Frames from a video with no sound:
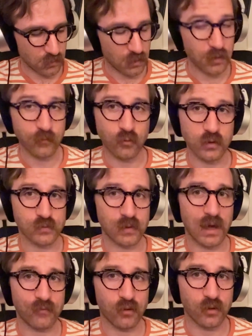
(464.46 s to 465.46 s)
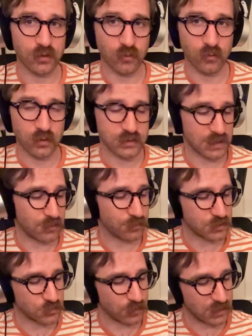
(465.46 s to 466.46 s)
And of course we have all the chords in
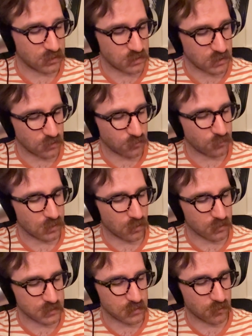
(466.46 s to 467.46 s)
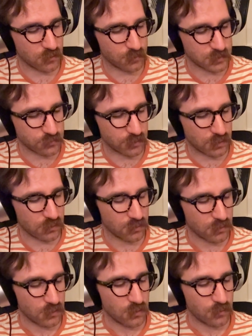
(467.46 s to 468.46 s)
between too. We also,
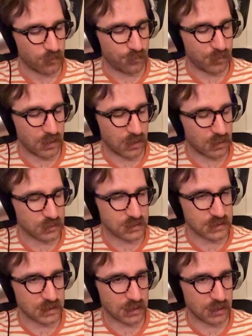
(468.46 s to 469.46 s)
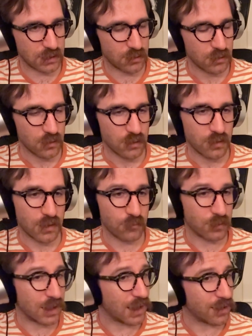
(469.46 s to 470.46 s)
between B and C, then
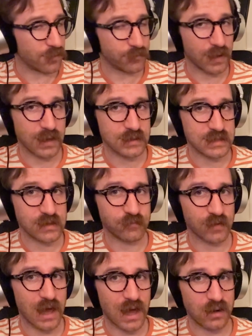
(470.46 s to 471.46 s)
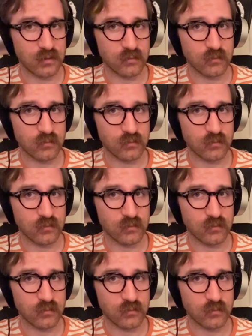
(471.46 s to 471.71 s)
we have a D flat,